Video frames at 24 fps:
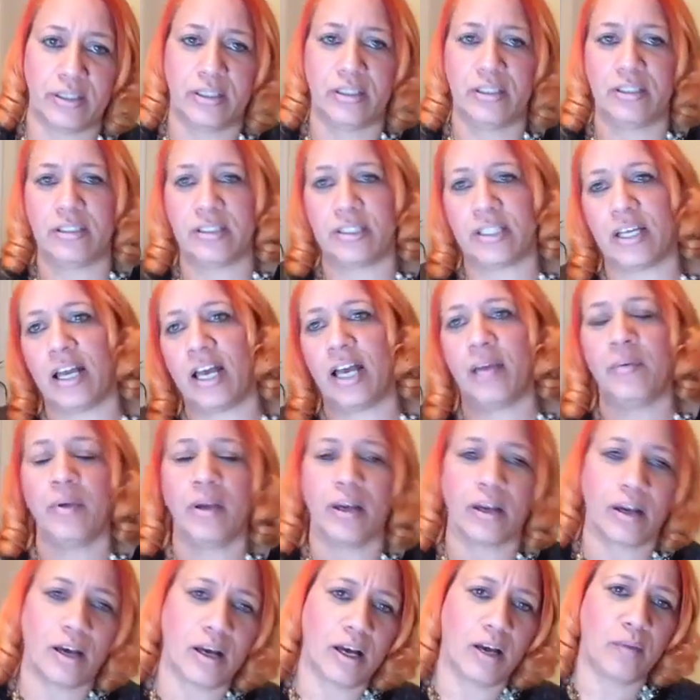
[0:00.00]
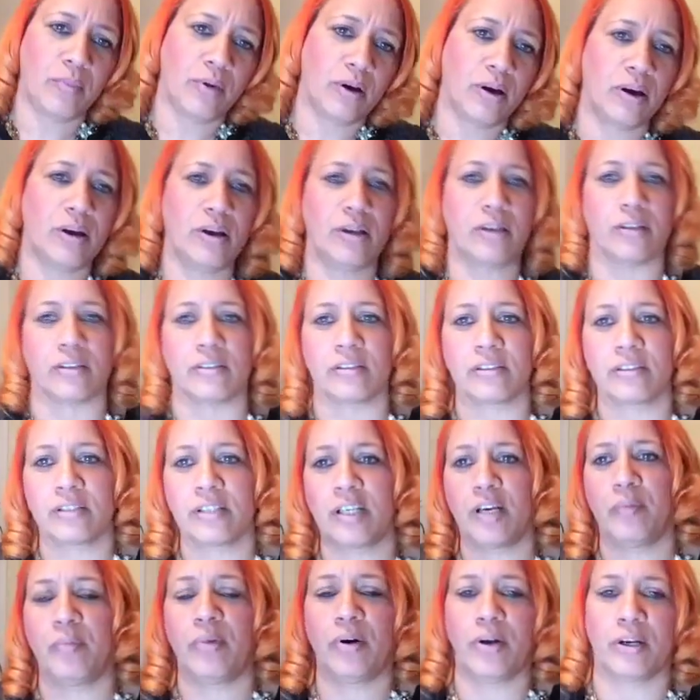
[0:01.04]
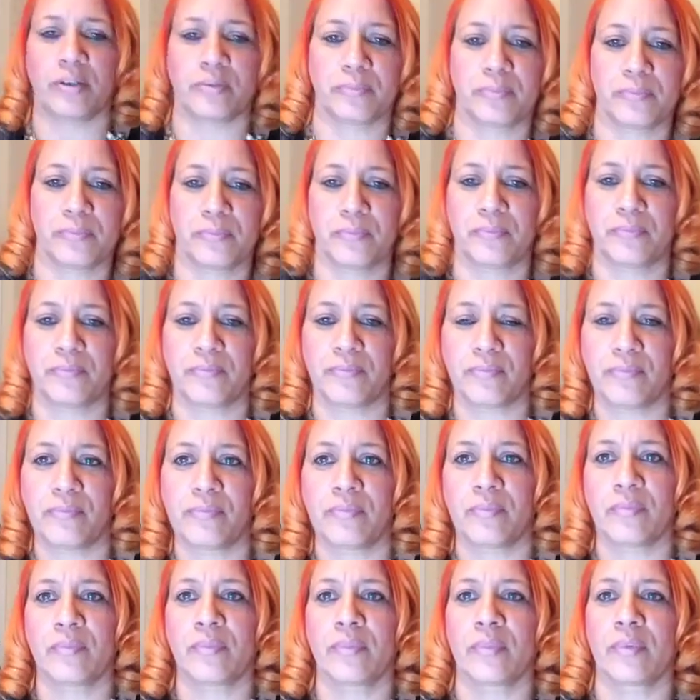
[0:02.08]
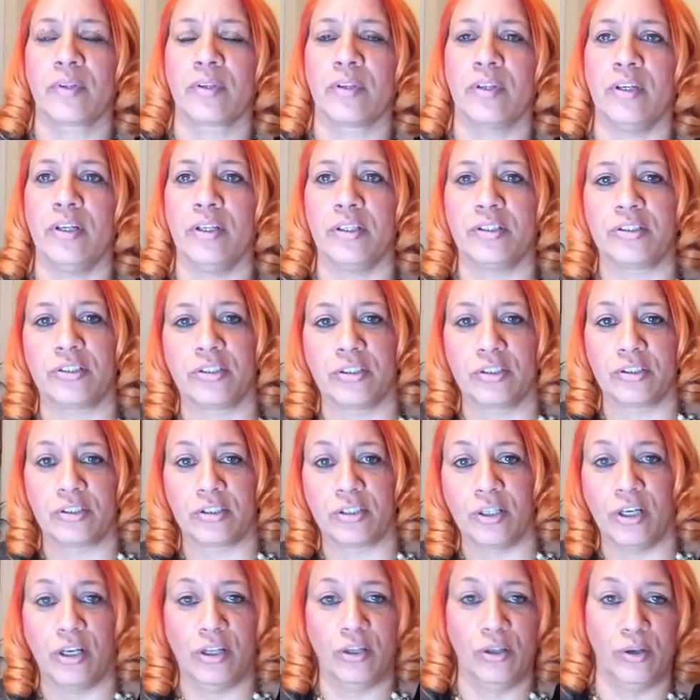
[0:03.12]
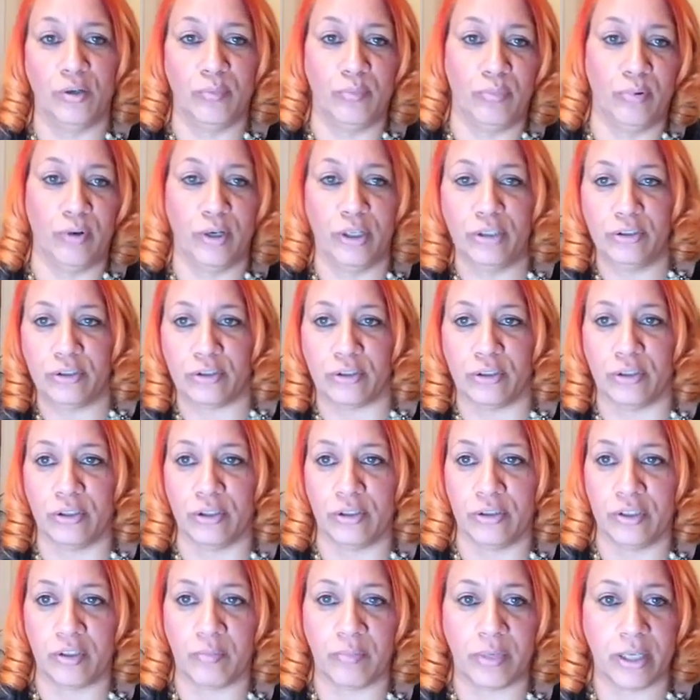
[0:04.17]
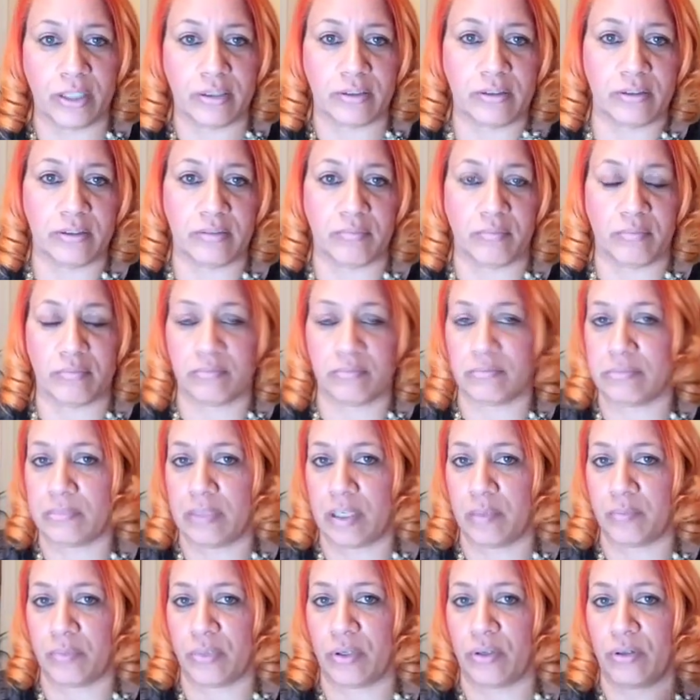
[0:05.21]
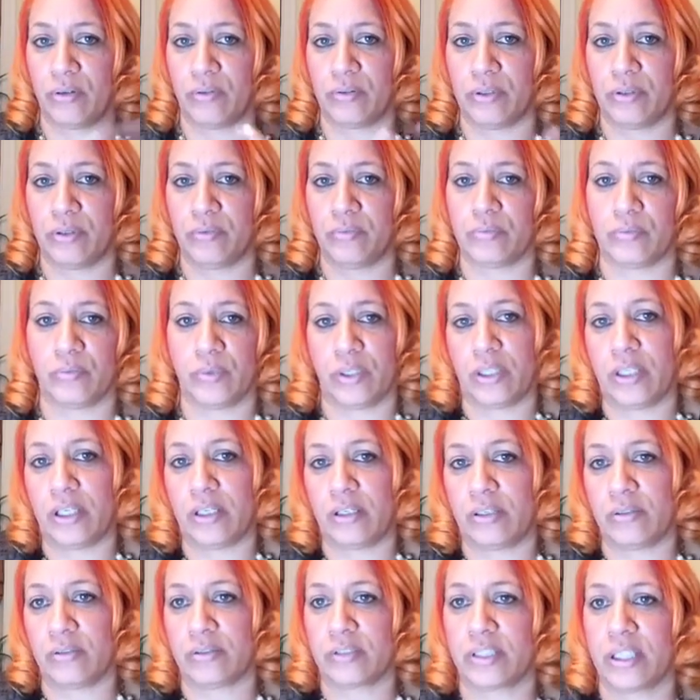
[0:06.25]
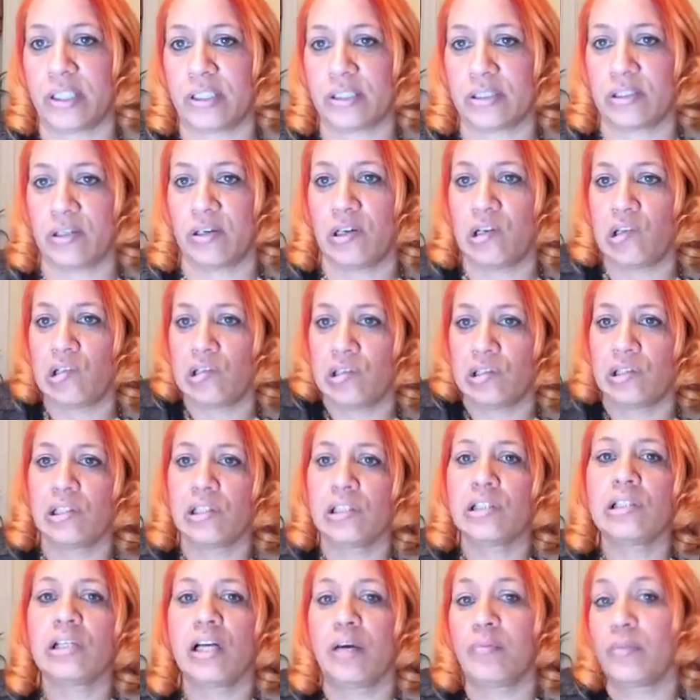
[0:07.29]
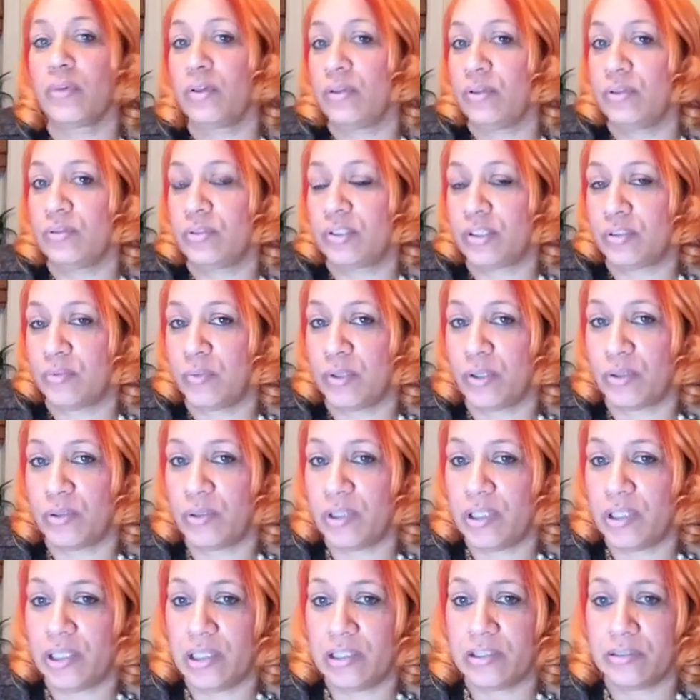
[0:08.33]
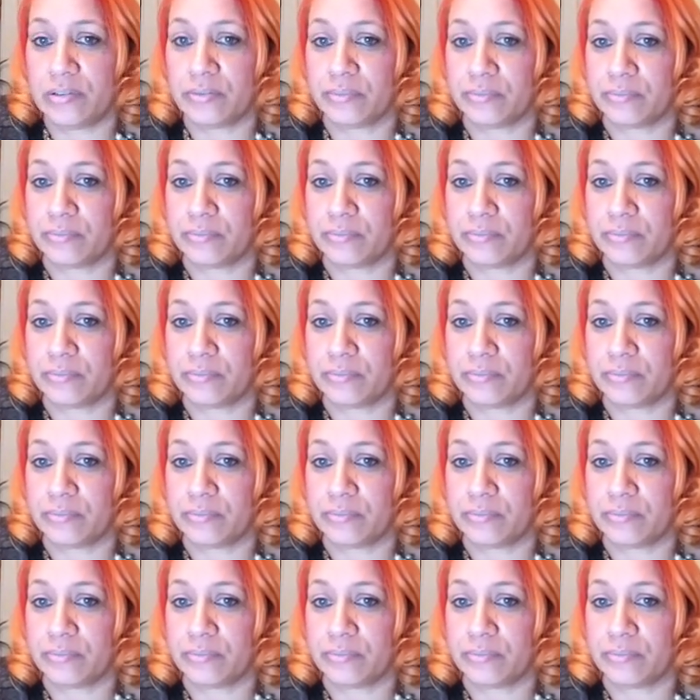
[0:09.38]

time. Come on. Come on. It's a celebration. I'm the only one that knows that song. I'm the oldest one on here.